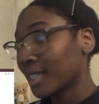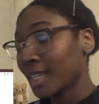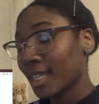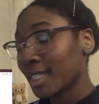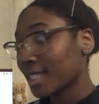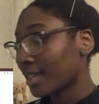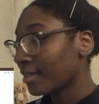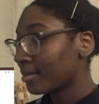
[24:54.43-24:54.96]

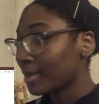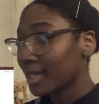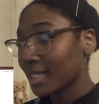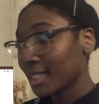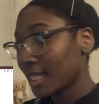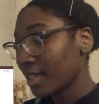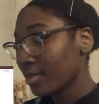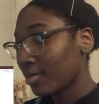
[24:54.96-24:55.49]
it's gonna be a
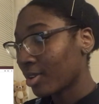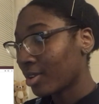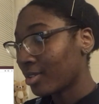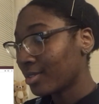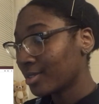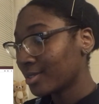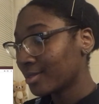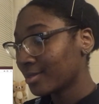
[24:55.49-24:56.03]
sequel.
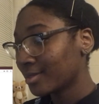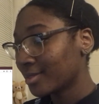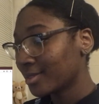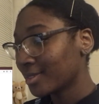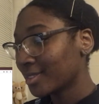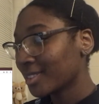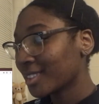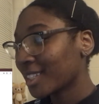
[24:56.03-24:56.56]

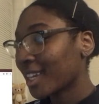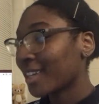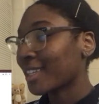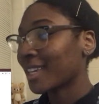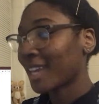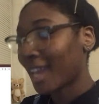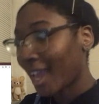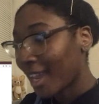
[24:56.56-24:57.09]

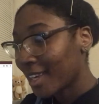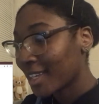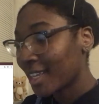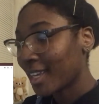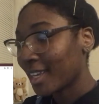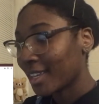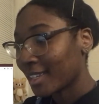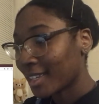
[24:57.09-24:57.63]
twenty
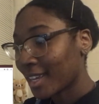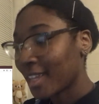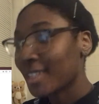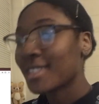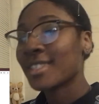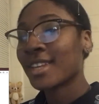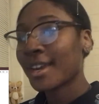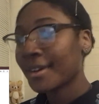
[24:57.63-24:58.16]
eighteen,
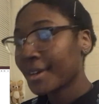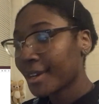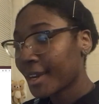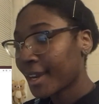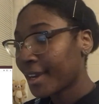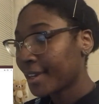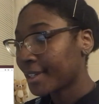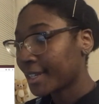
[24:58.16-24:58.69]
yes, standard
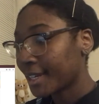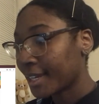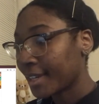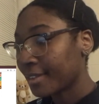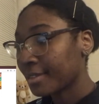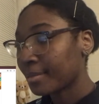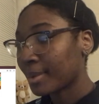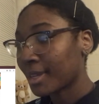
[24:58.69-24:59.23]

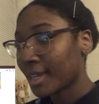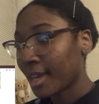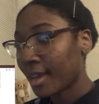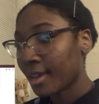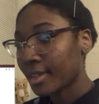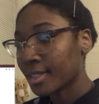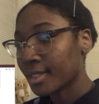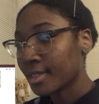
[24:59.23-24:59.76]
Cantonese, but yes,